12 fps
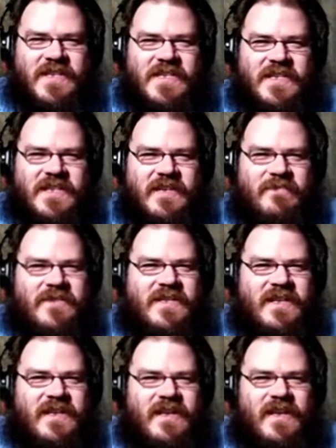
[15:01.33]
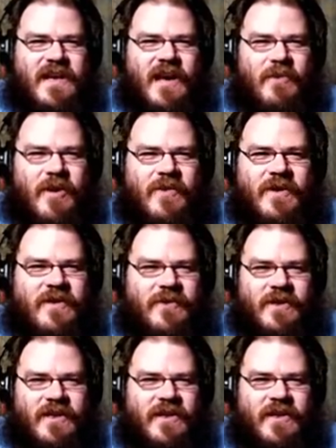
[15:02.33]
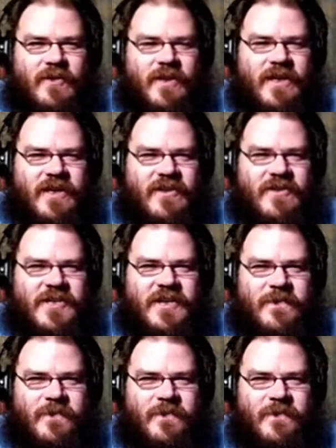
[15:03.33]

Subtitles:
attempt, I'm already really low on energy.